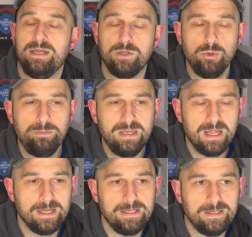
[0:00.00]
and it could be
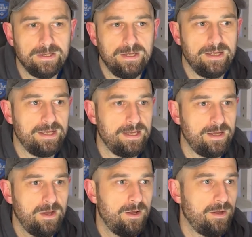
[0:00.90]
like
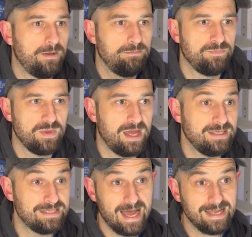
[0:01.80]
a
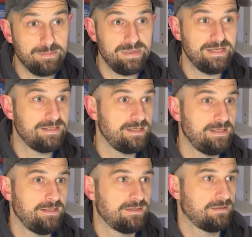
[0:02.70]

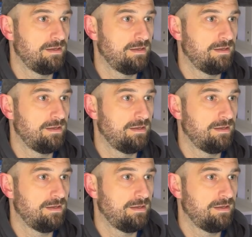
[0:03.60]
diabetes